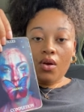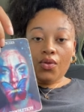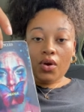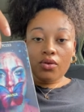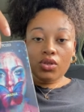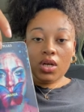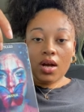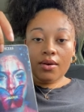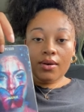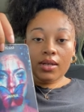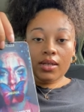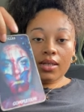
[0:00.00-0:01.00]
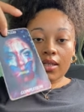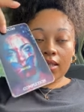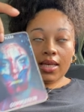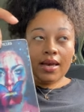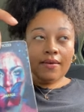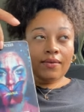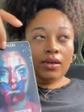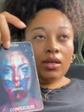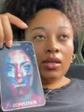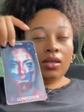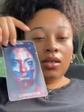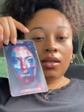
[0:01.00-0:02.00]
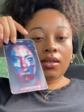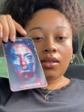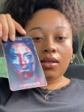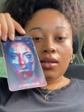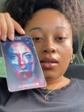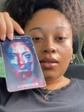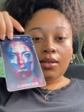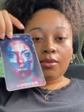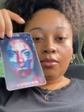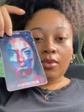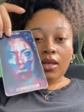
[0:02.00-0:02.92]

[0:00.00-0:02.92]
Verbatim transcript: throat chakra is heavy um